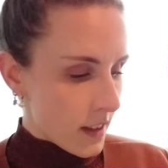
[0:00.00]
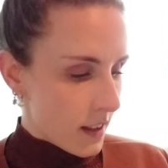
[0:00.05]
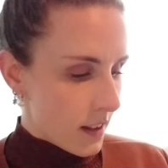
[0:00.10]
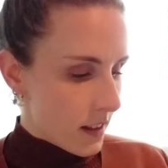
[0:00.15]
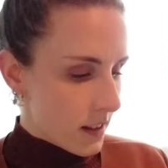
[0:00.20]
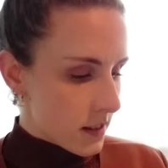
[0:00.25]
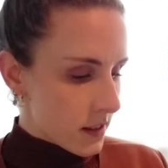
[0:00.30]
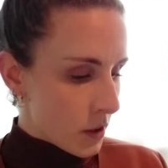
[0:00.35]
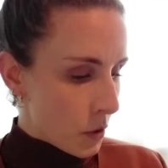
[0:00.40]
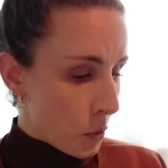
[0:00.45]

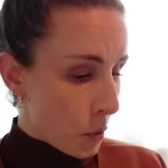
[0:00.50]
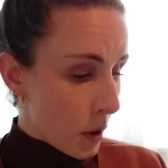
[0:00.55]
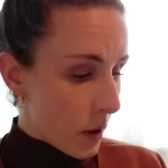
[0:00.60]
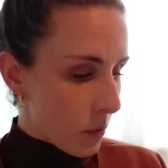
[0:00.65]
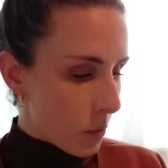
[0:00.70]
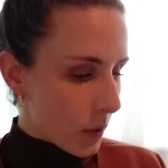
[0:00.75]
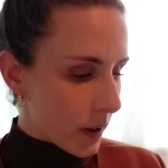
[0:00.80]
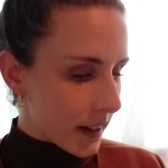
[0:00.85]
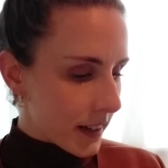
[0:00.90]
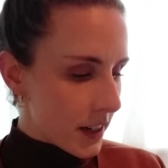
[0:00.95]
So
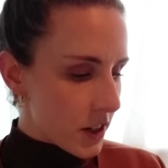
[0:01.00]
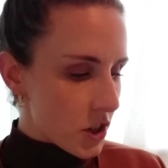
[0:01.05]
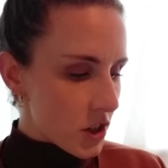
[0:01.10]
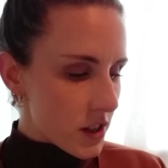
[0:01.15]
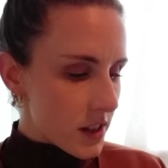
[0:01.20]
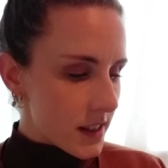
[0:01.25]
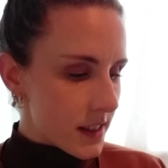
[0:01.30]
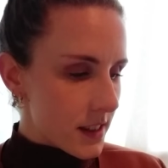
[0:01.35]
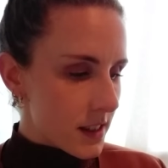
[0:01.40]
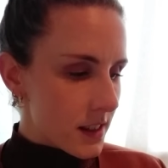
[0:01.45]
we're going to
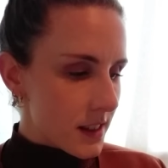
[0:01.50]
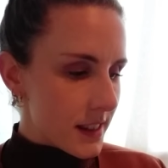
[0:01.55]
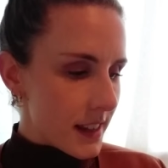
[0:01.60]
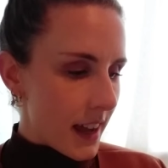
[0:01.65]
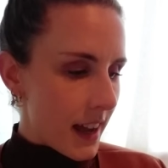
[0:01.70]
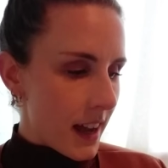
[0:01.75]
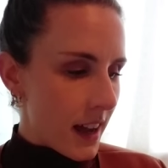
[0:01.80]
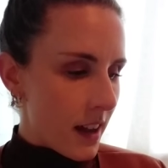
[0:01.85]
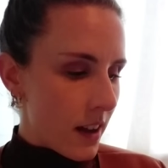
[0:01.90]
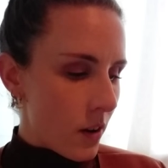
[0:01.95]
just
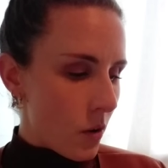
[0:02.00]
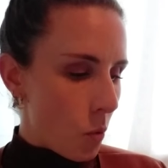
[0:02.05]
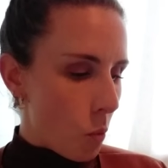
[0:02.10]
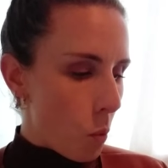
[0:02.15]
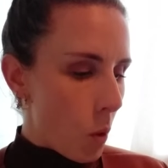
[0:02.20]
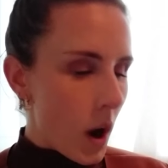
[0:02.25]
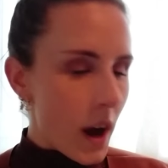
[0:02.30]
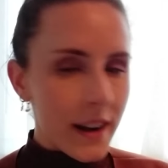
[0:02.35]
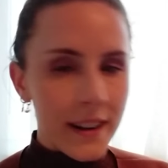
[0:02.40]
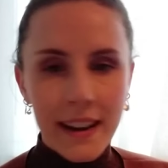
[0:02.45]
say
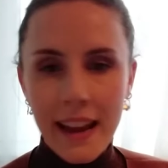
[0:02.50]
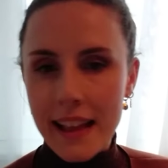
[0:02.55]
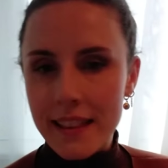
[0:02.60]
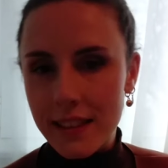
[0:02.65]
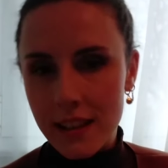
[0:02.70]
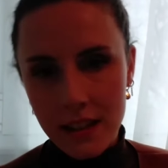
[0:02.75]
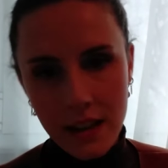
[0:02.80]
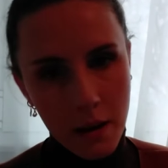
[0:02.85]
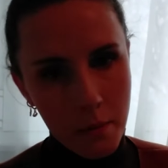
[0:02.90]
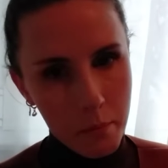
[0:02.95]
1 and
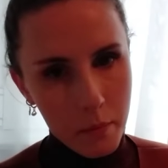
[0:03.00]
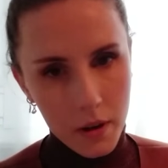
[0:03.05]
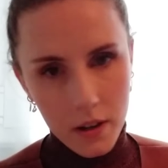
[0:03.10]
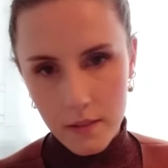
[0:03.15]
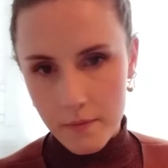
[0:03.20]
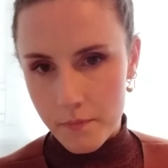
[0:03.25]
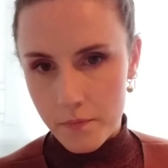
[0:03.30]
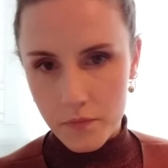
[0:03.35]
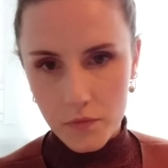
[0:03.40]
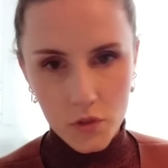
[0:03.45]
the number,
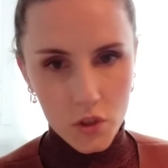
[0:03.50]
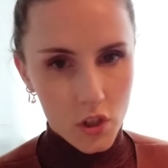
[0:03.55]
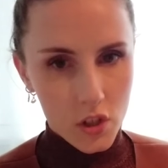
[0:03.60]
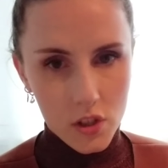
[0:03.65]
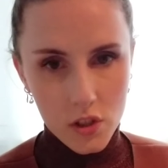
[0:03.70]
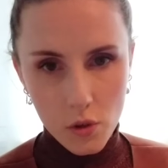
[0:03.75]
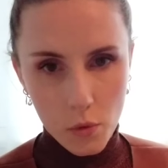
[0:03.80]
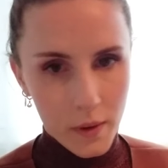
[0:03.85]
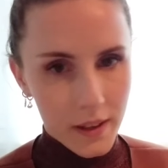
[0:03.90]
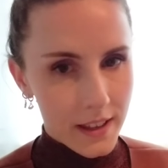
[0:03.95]
just
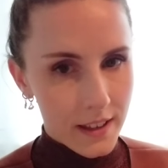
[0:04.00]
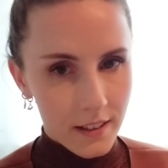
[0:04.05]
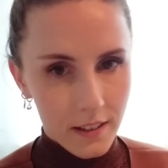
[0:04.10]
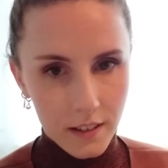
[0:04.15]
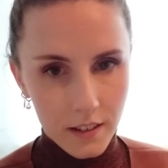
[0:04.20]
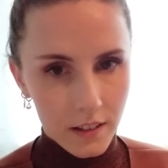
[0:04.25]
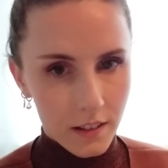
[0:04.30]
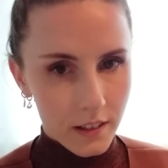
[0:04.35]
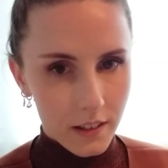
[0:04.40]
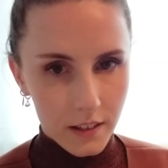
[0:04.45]
so we
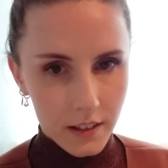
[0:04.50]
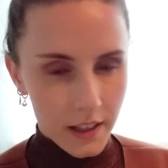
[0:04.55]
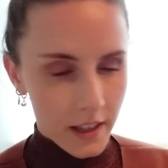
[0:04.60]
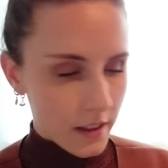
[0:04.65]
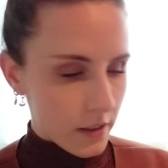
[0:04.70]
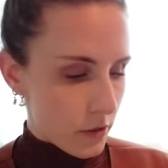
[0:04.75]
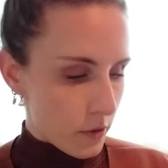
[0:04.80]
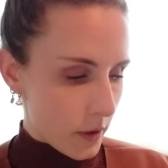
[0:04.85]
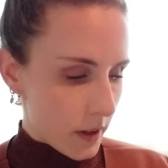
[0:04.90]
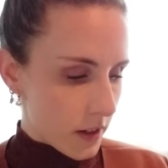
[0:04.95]
can
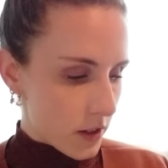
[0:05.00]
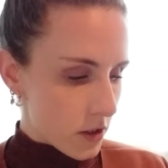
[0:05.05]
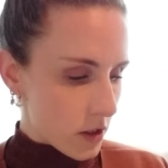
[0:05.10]
get through it.